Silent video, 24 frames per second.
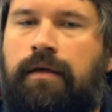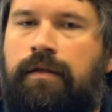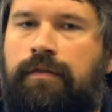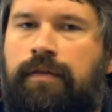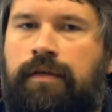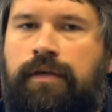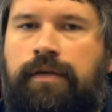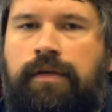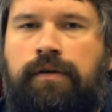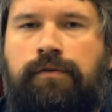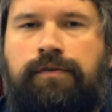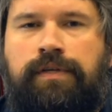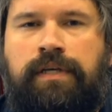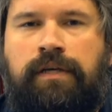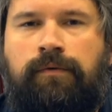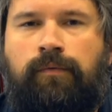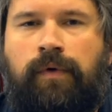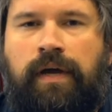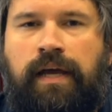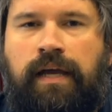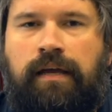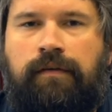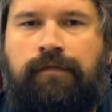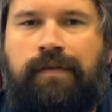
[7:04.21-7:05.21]
The QT
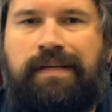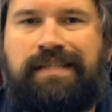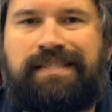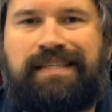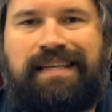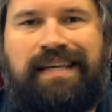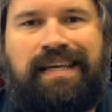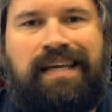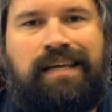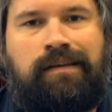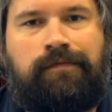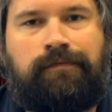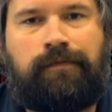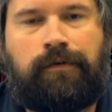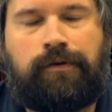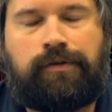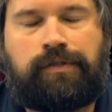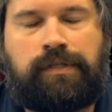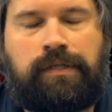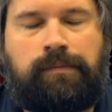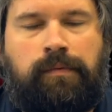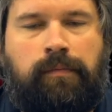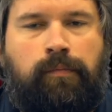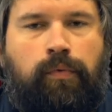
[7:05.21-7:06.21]
wave is
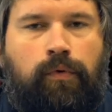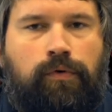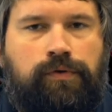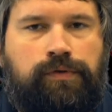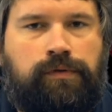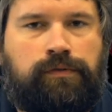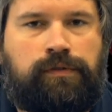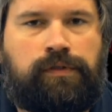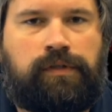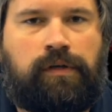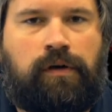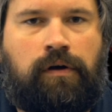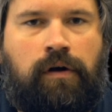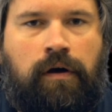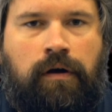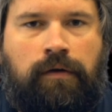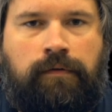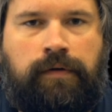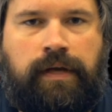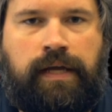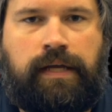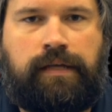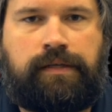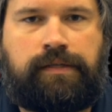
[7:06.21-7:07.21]
inversely proportional to the
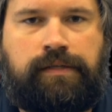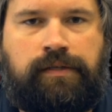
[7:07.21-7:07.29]
heart rate.